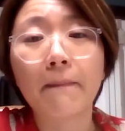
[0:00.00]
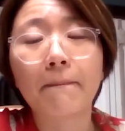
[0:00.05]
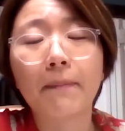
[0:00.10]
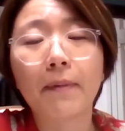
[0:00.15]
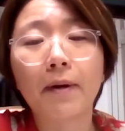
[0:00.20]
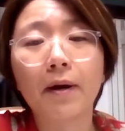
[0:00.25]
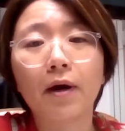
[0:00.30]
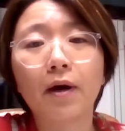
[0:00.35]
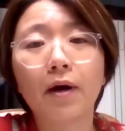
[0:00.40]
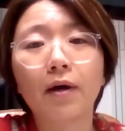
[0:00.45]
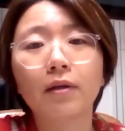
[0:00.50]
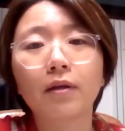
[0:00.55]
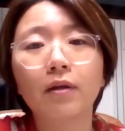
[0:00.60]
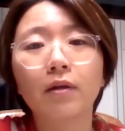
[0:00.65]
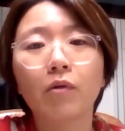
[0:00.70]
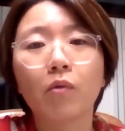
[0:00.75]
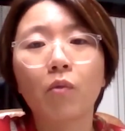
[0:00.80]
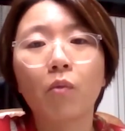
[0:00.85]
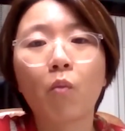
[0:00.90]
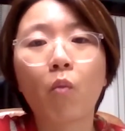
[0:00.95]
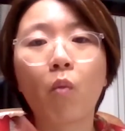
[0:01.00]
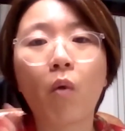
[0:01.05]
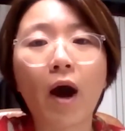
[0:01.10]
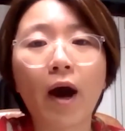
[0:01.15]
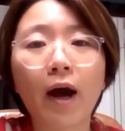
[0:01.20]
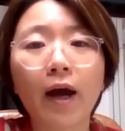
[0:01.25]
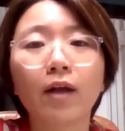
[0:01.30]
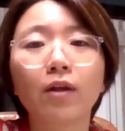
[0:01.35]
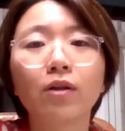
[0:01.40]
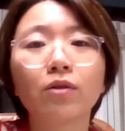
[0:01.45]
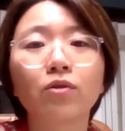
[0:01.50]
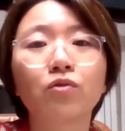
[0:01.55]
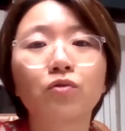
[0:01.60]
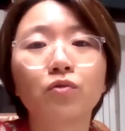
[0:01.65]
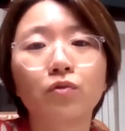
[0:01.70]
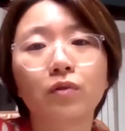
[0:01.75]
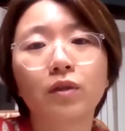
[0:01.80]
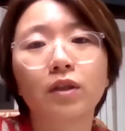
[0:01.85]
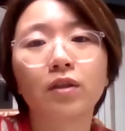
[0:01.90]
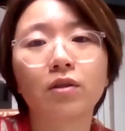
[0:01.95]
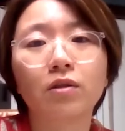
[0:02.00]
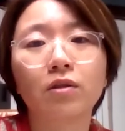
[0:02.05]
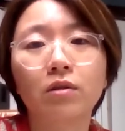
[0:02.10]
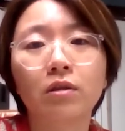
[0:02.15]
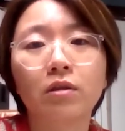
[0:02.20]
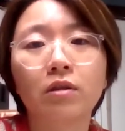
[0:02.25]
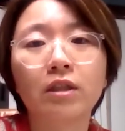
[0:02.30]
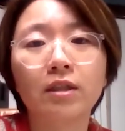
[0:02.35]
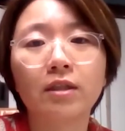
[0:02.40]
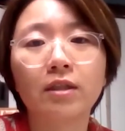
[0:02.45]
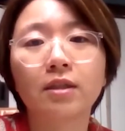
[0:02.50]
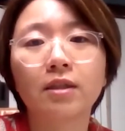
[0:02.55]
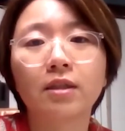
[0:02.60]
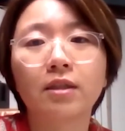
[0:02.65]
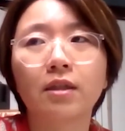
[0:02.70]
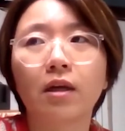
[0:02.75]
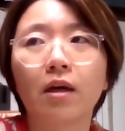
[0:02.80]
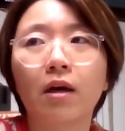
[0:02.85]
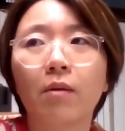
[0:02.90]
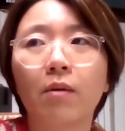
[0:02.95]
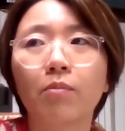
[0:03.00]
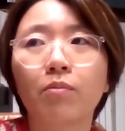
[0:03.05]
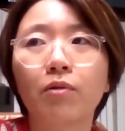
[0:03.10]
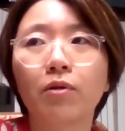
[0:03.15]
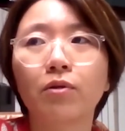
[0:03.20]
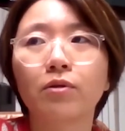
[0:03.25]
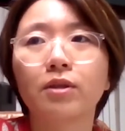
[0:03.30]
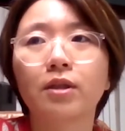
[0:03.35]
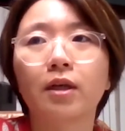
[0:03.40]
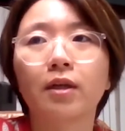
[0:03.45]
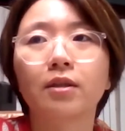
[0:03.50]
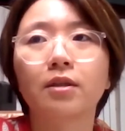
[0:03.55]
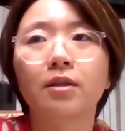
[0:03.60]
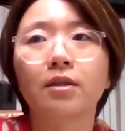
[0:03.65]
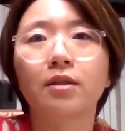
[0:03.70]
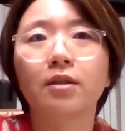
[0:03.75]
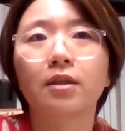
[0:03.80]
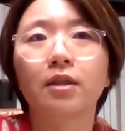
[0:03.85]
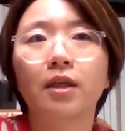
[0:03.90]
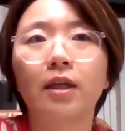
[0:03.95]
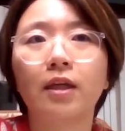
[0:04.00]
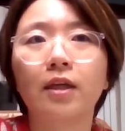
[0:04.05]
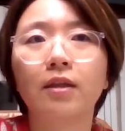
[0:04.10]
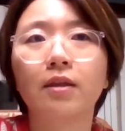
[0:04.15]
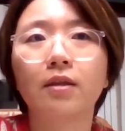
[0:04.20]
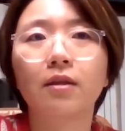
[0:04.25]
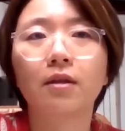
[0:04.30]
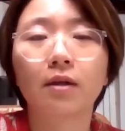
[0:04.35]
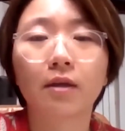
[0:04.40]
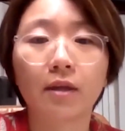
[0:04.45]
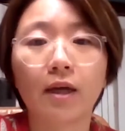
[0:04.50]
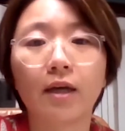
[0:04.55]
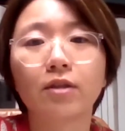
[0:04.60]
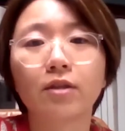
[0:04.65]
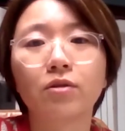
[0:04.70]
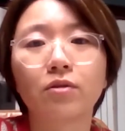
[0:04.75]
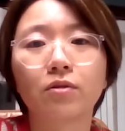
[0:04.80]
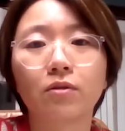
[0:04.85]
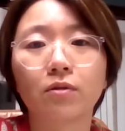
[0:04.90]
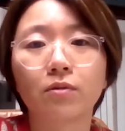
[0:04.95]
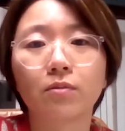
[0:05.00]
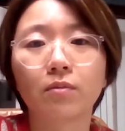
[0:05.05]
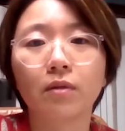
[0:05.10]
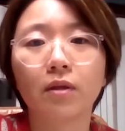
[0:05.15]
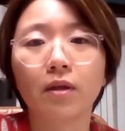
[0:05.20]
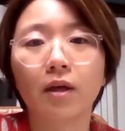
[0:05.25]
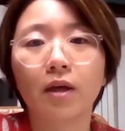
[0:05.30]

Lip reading: But while doing this project in the classroom,